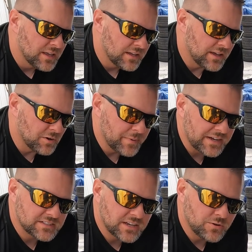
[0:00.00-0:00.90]
go to
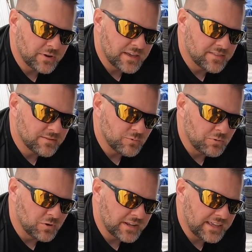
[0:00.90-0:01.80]
Mexico with, we
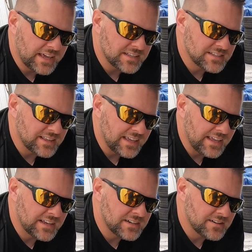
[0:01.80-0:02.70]
want to get to the
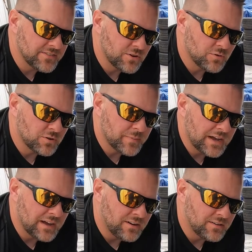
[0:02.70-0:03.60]
end of a 1/4
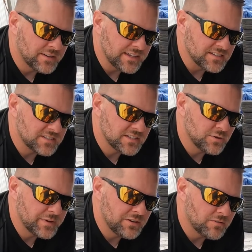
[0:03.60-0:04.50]
mile and still
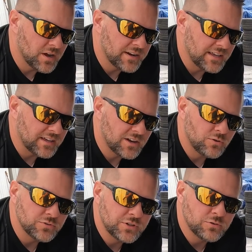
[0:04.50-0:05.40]
be running
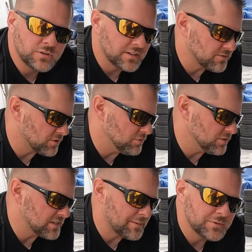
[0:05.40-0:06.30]
cold coolant through the
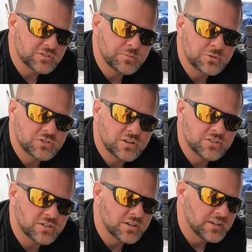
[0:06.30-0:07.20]
top of the
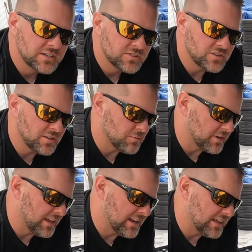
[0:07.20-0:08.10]
supercharger so that we're
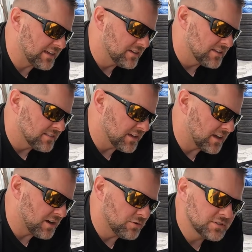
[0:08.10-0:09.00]
getting the
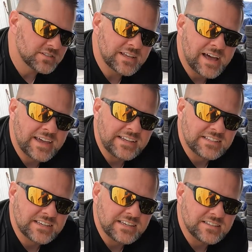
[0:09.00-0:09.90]
coldest
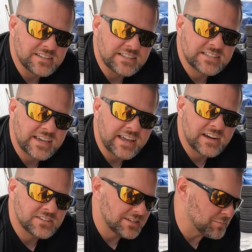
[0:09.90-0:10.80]
IATs, intake
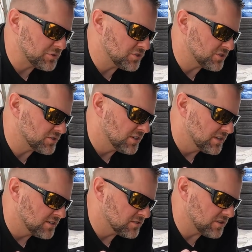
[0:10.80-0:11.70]
air temperatures,
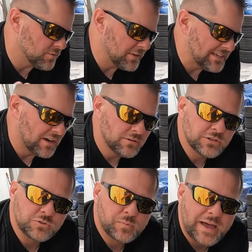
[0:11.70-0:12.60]
so that we don't
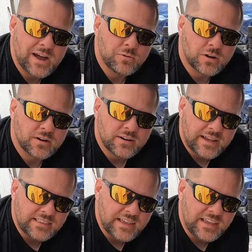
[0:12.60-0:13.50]
lose power
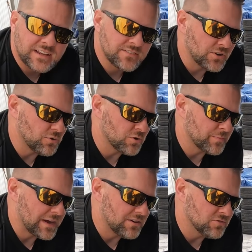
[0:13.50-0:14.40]
at the end of a 1/4
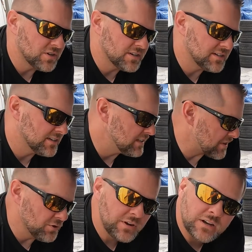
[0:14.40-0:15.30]
mile run.
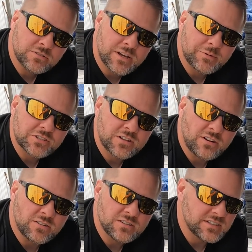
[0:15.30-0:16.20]
Who knows how much
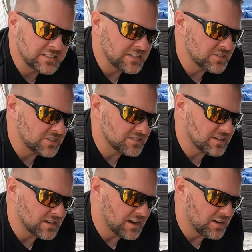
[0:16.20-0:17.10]
longer this engine's
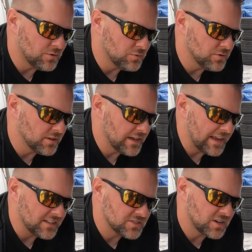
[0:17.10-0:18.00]
going to hold
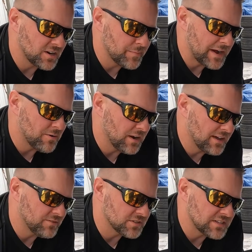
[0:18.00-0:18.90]
at its current power
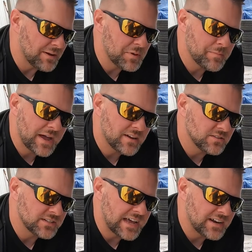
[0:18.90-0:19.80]
level. It's not been back on
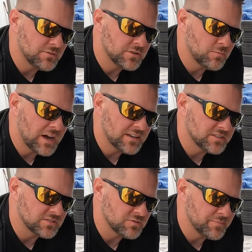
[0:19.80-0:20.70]
the dyno in a while
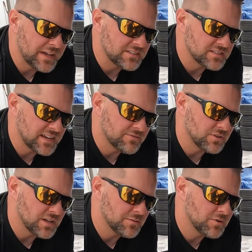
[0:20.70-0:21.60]
since we made
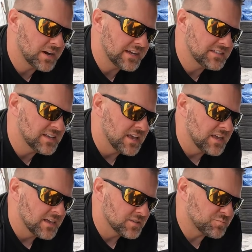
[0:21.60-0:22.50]
several upgrades.
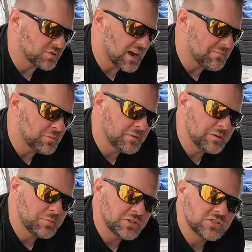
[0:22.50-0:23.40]
It's probably
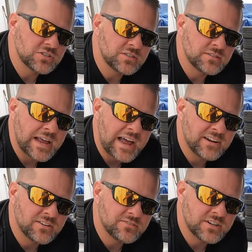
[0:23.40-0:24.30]
pushing
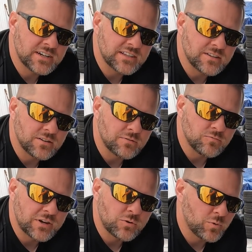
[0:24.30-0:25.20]
900 at the
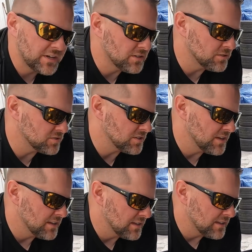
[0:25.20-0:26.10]
rear wheels.
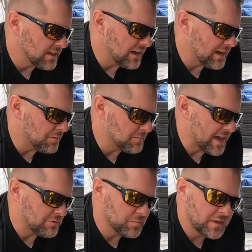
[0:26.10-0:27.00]

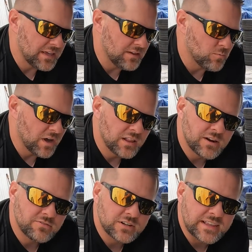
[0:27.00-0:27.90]
That would be well
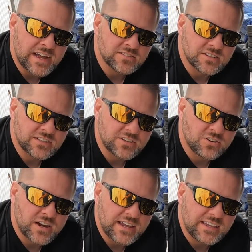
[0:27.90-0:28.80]
over 1,000 at the
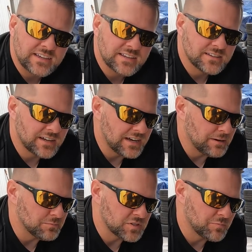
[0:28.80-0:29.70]
crank.
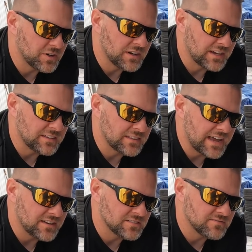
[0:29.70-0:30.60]
Somewhere in like the
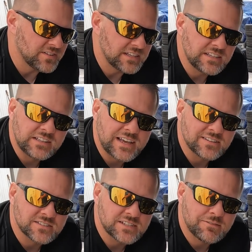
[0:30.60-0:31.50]
1,050,
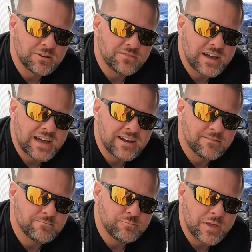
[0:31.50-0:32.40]
1,075,
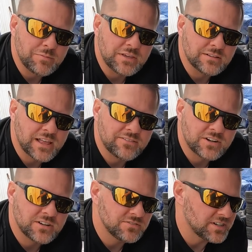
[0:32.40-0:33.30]
maybe
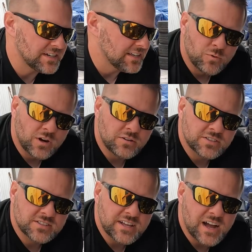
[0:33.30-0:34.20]
1,100. We're on a
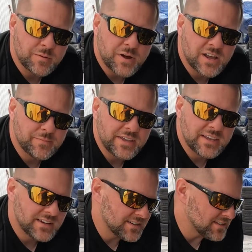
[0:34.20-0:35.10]
stock bottom
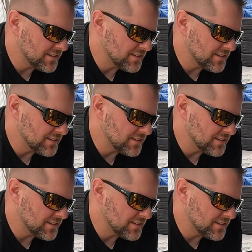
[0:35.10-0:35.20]
end